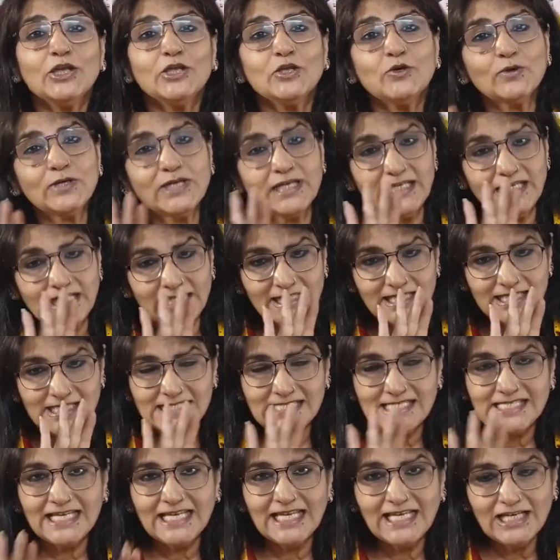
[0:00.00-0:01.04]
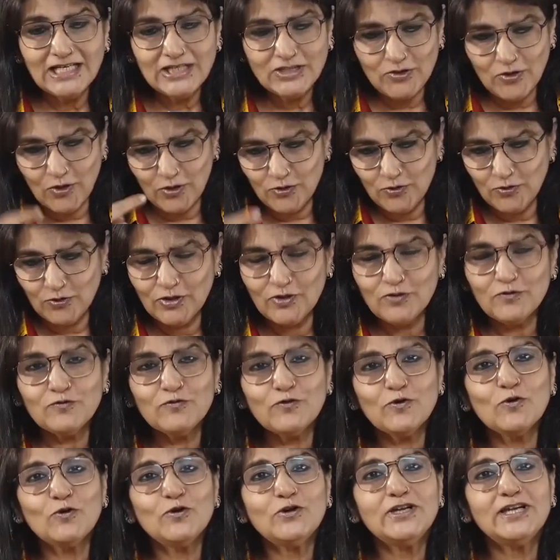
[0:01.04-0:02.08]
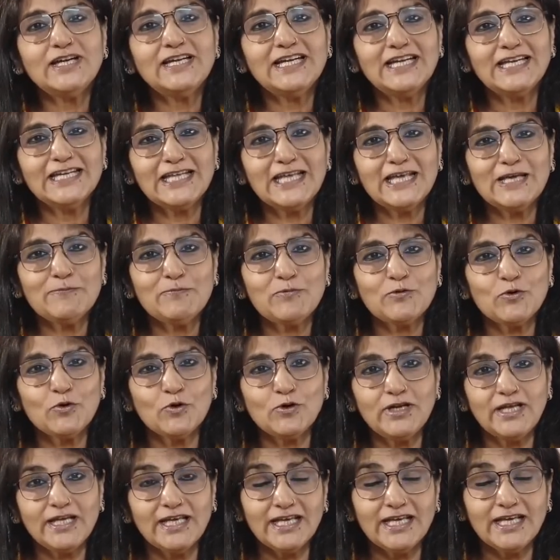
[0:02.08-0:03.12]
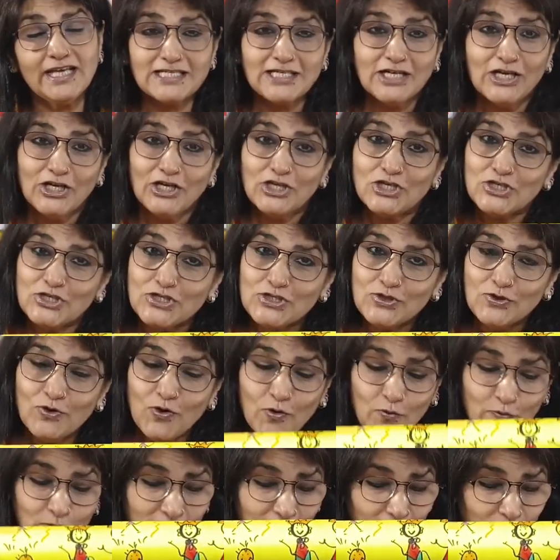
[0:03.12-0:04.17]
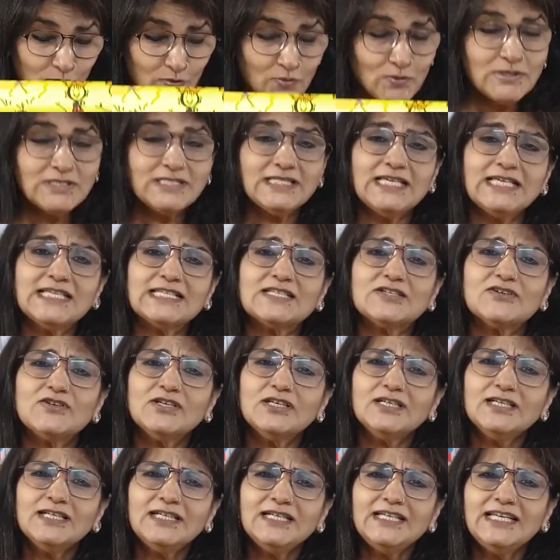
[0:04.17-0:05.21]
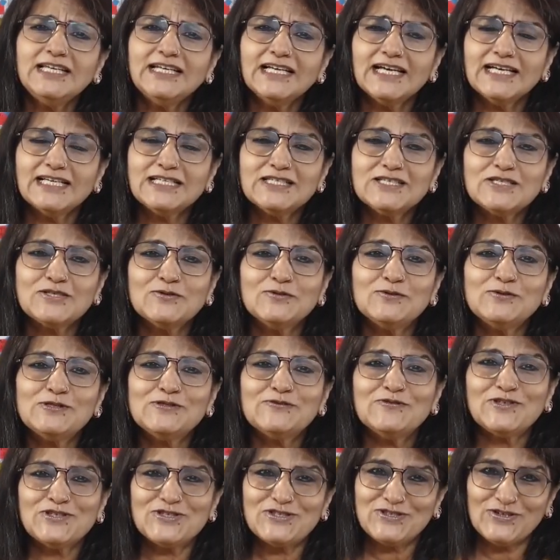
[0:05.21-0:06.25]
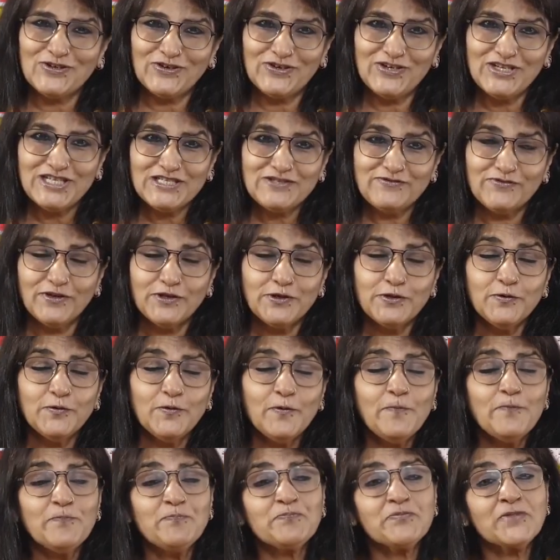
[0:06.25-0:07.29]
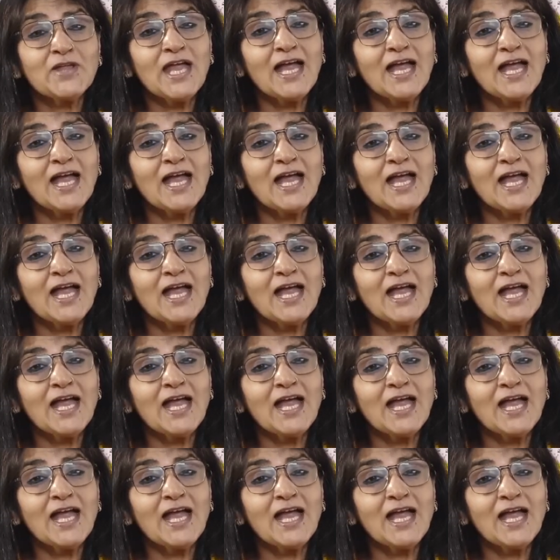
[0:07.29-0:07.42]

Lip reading: You can either see it or you can fold it and keep rolling it. So we use these really nice tools for stories for you.